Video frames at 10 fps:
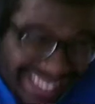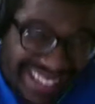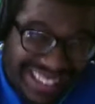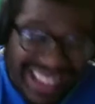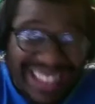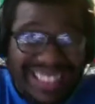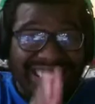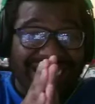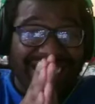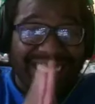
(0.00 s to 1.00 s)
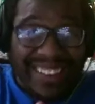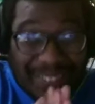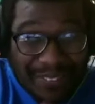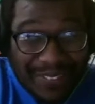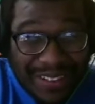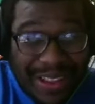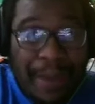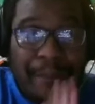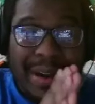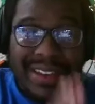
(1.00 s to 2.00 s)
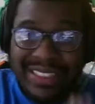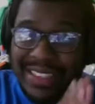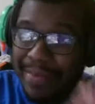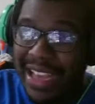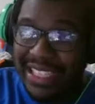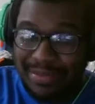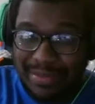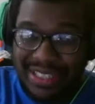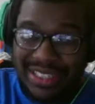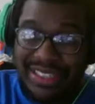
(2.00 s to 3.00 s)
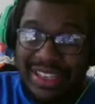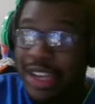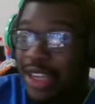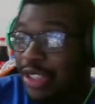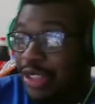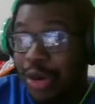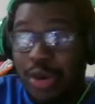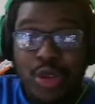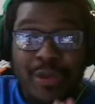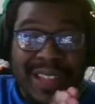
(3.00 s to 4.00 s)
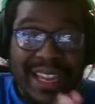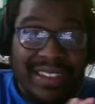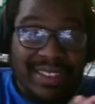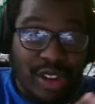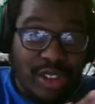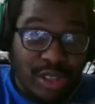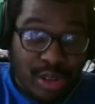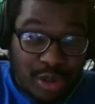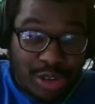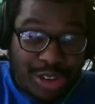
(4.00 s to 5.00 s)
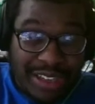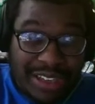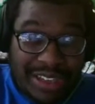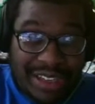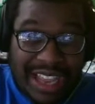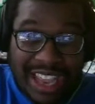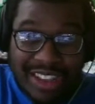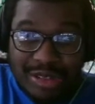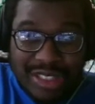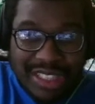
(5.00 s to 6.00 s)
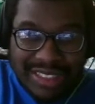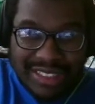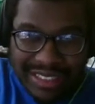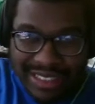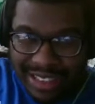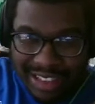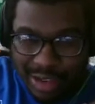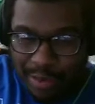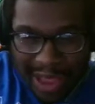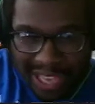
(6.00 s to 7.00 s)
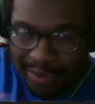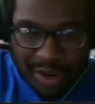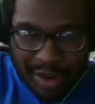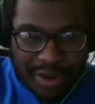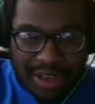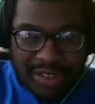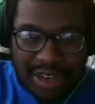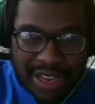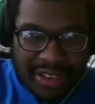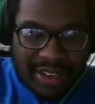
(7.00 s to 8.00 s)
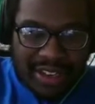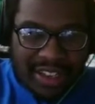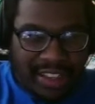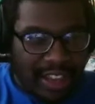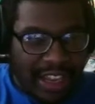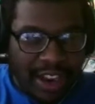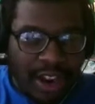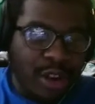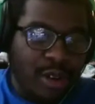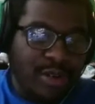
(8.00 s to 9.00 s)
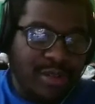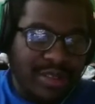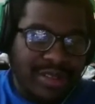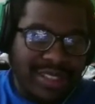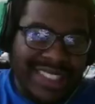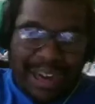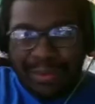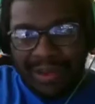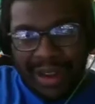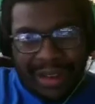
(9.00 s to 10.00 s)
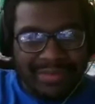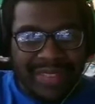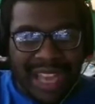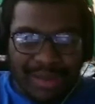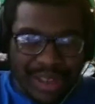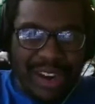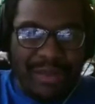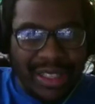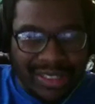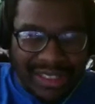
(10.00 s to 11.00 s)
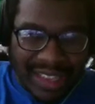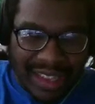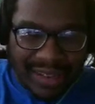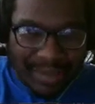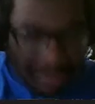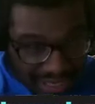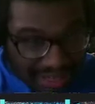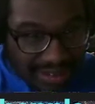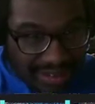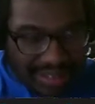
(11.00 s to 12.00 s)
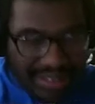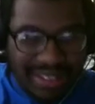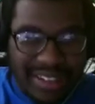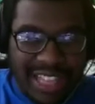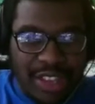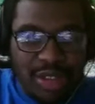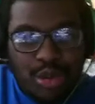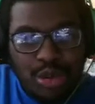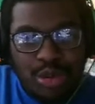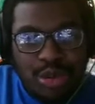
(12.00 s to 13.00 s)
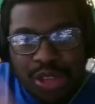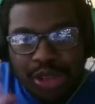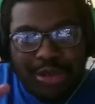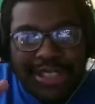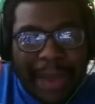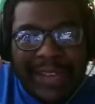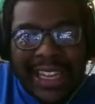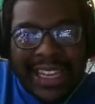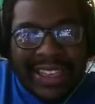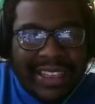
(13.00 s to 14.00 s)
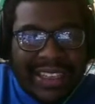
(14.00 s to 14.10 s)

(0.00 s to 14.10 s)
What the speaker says: They love pressing the pass button. So you play this on 2, and you pass priority, right? They're like, oh, this is not a problem. I don't care about this yet, right? Then you top deck